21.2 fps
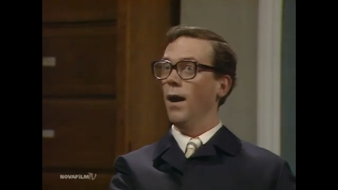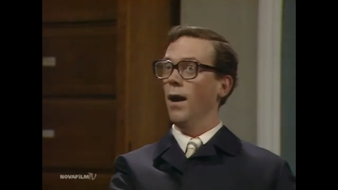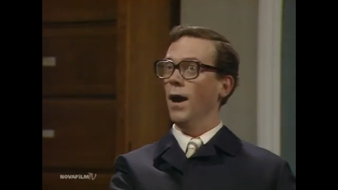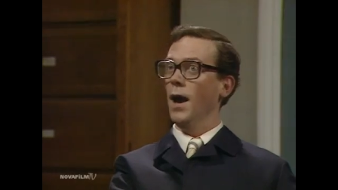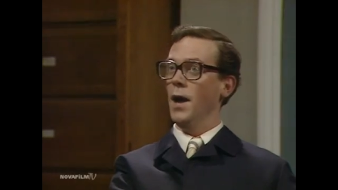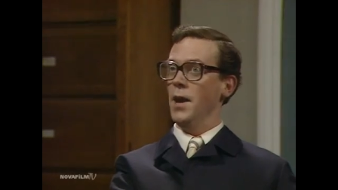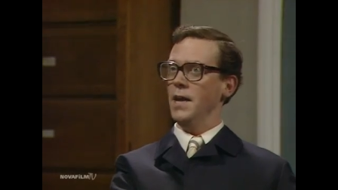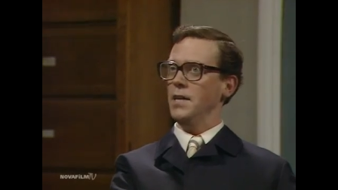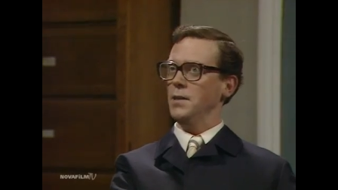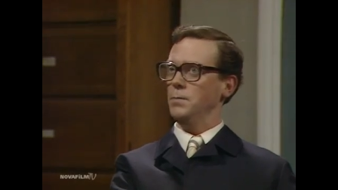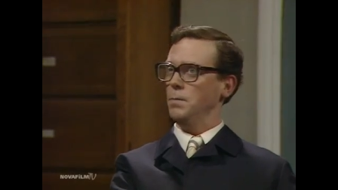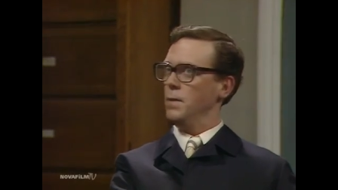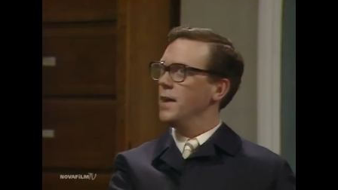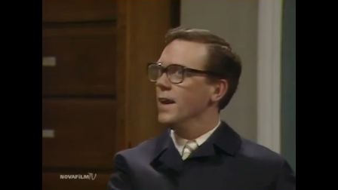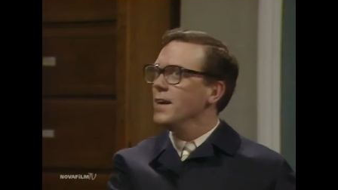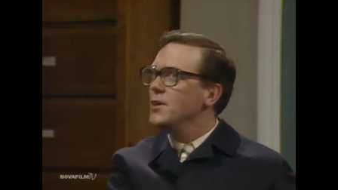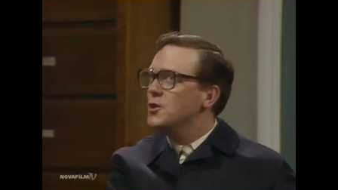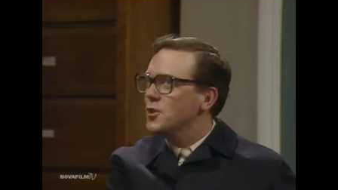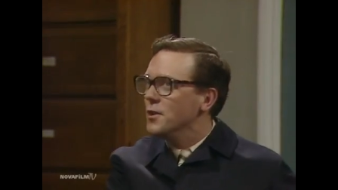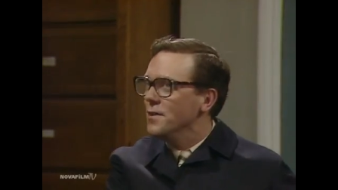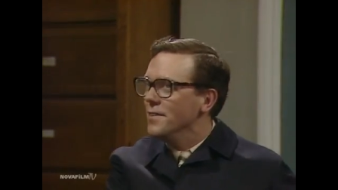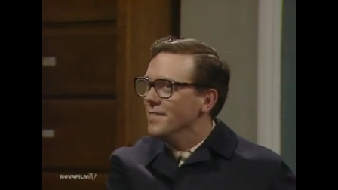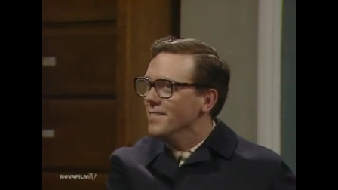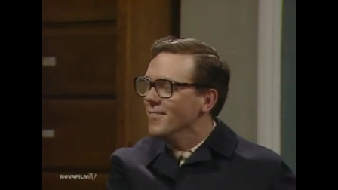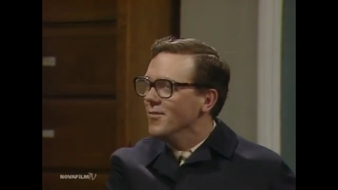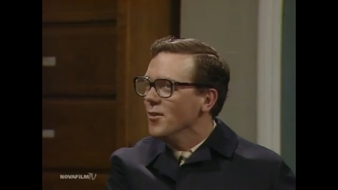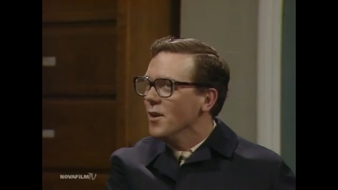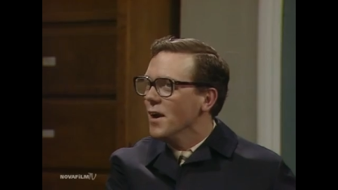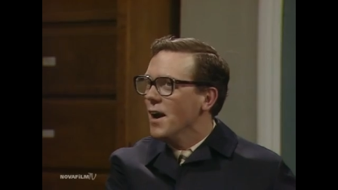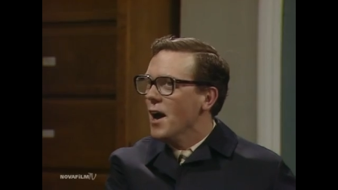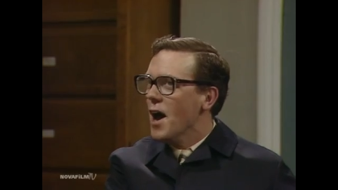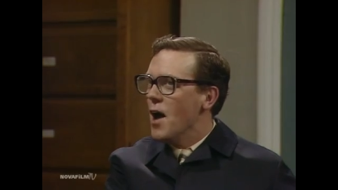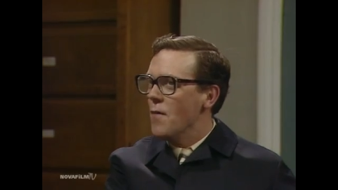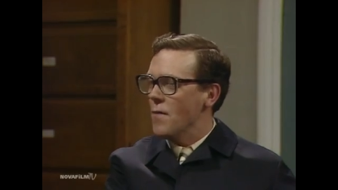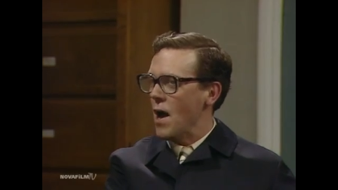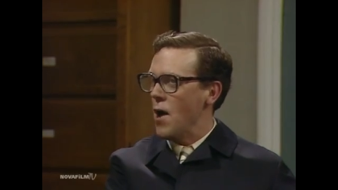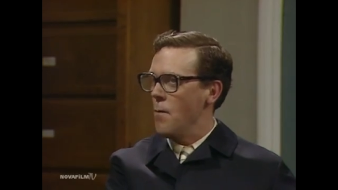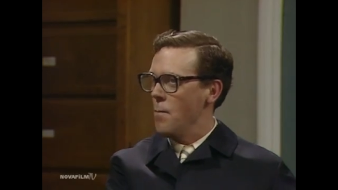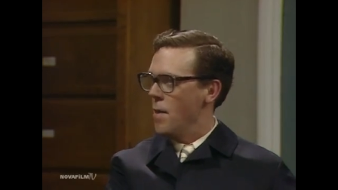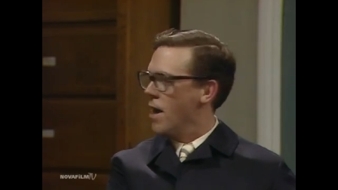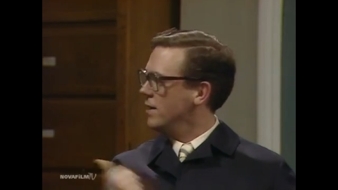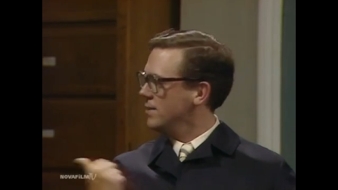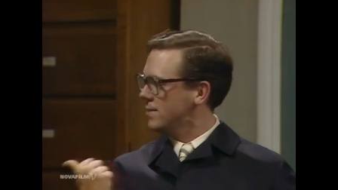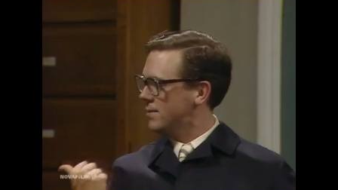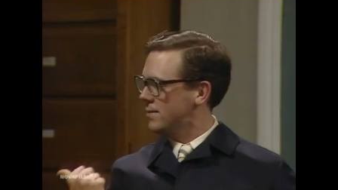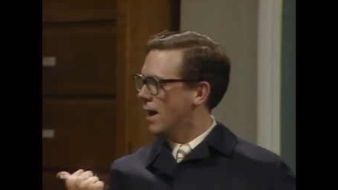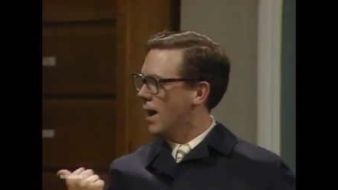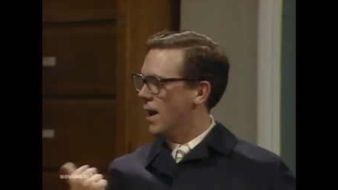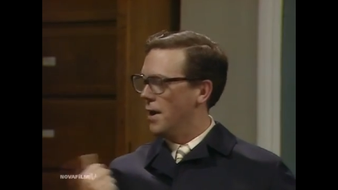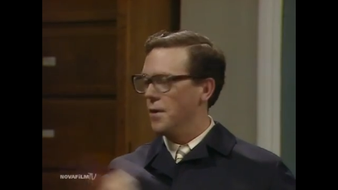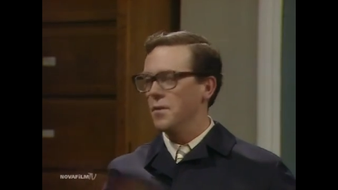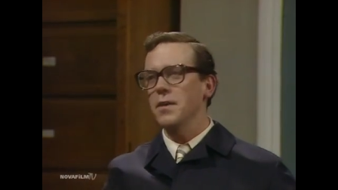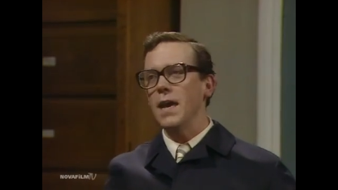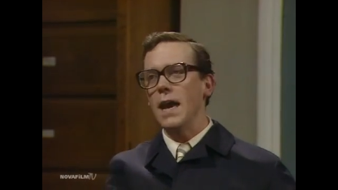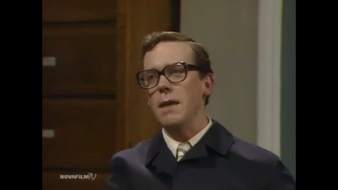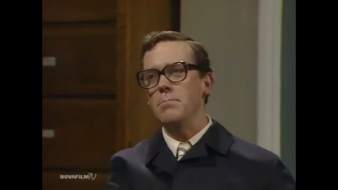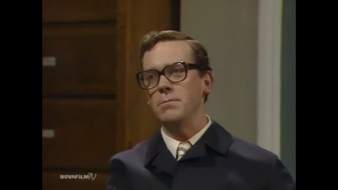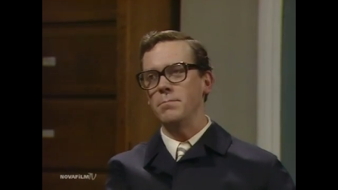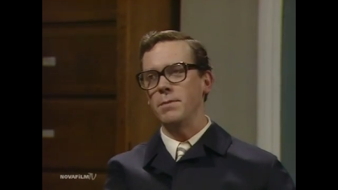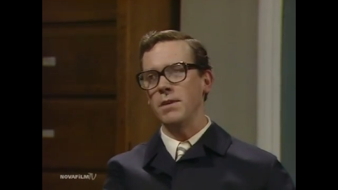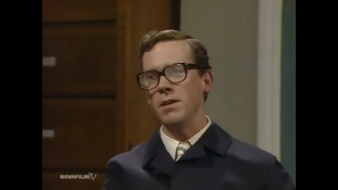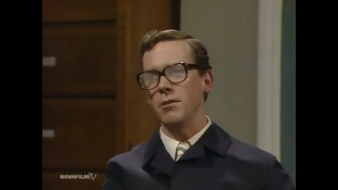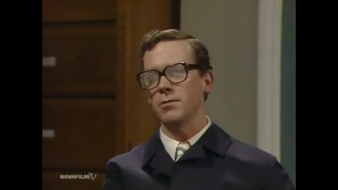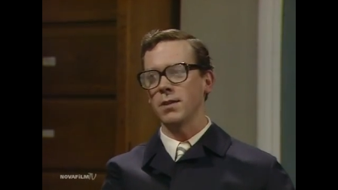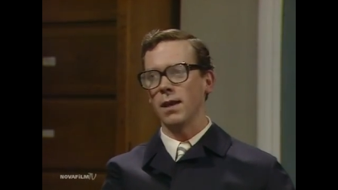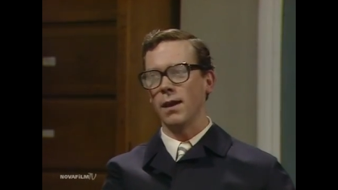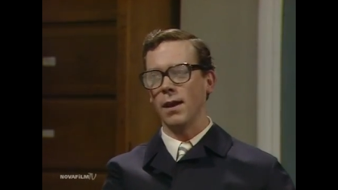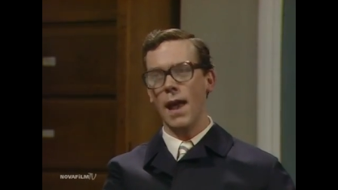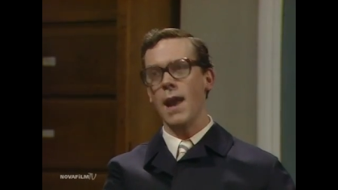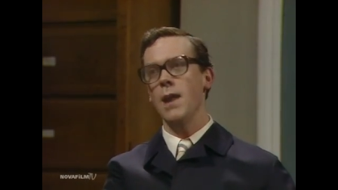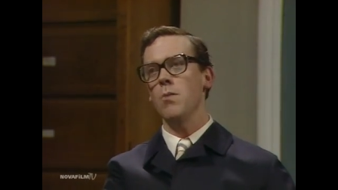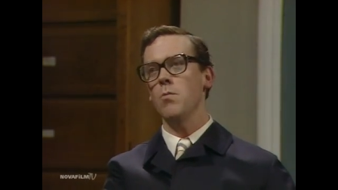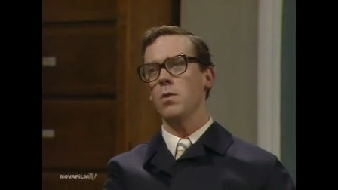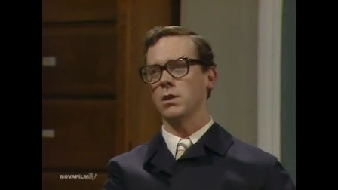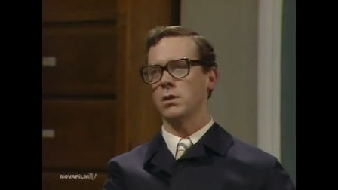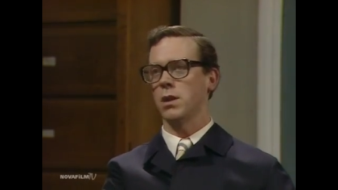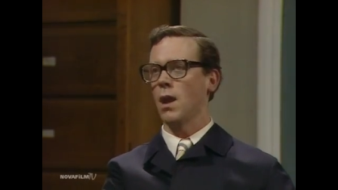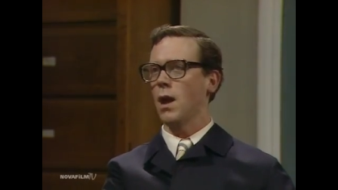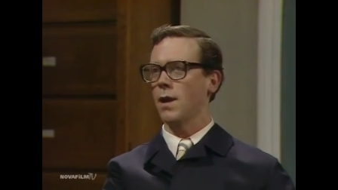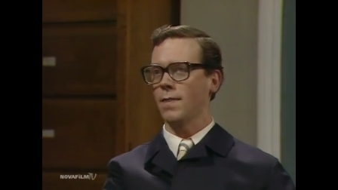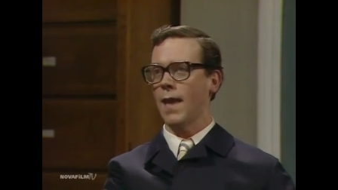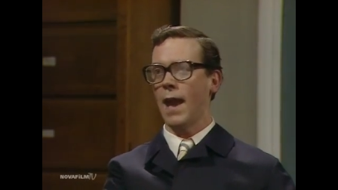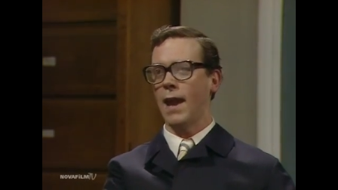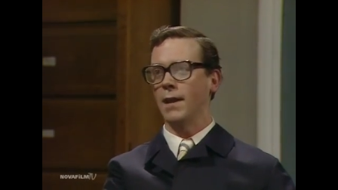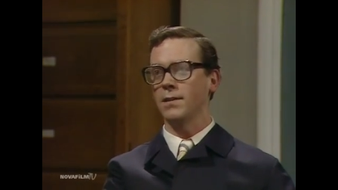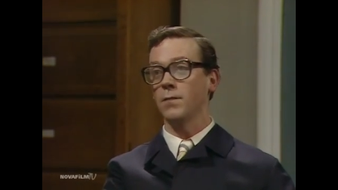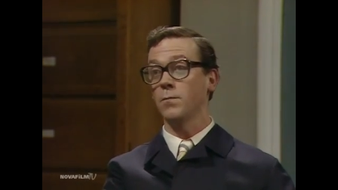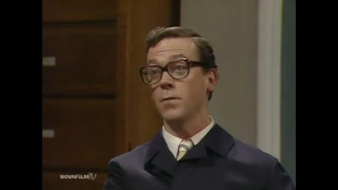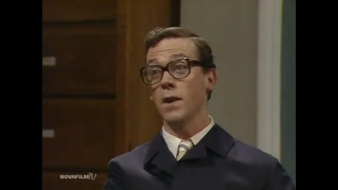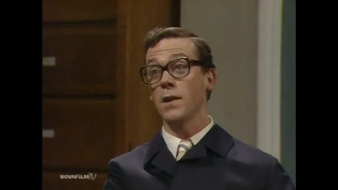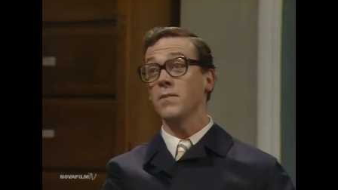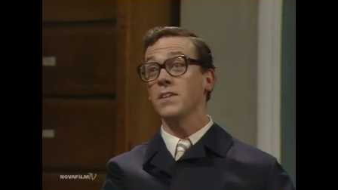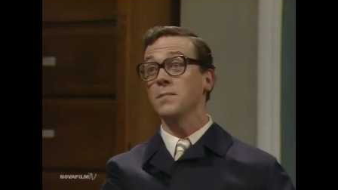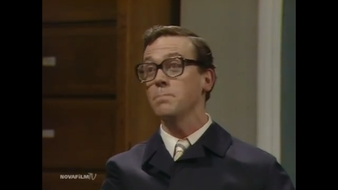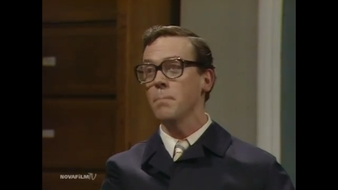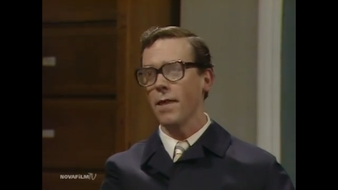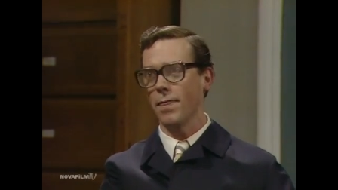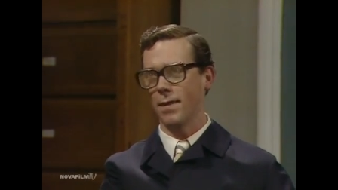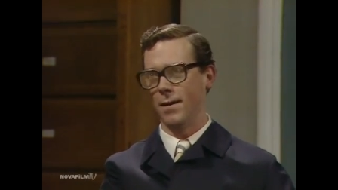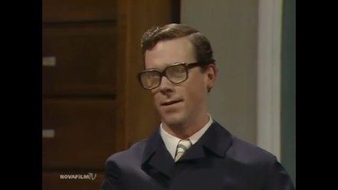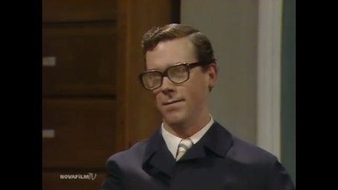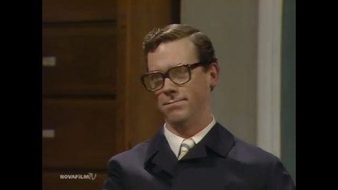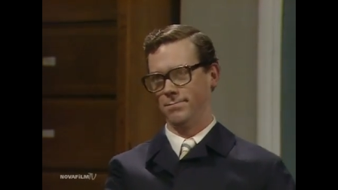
An explanation of how my son came to be using language like that in front of his mother.